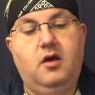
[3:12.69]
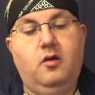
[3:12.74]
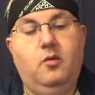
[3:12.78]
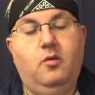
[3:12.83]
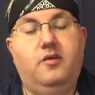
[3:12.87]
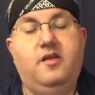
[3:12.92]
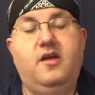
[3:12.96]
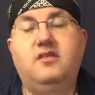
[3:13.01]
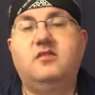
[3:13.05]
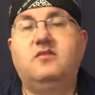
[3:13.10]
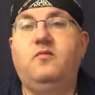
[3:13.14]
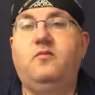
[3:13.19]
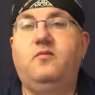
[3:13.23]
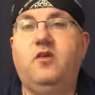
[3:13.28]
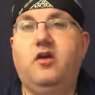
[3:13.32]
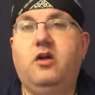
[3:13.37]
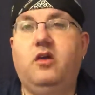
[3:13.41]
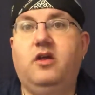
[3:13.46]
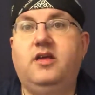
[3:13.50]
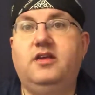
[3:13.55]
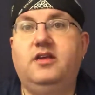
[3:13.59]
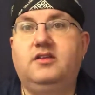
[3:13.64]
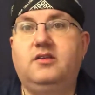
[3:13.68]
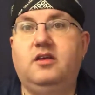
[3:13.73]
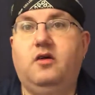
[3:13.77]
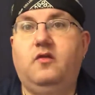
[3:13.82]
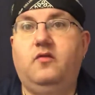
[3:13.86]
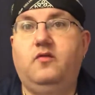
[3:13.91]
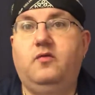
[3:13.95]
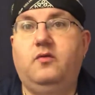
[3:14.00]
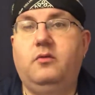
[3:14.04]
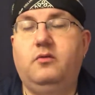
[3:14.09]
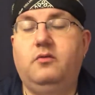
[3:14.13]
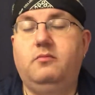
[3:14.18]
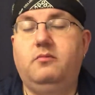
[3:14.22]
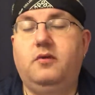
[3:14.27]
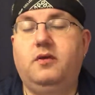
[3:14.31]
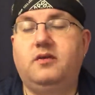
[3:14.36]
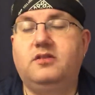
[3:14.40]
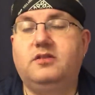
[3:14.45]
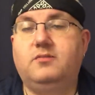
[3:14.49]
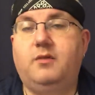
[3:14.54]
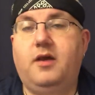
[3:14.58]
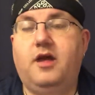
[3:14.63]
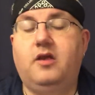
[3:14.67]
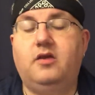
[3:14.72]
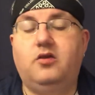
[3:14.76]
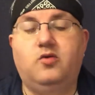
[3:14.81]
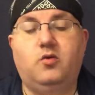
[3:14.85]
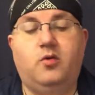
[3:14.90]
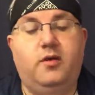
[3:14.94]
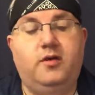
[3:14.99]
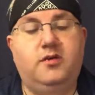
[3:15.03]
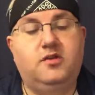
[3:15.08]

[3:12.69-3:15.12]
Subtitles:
Well, that's fairly self-explanatory.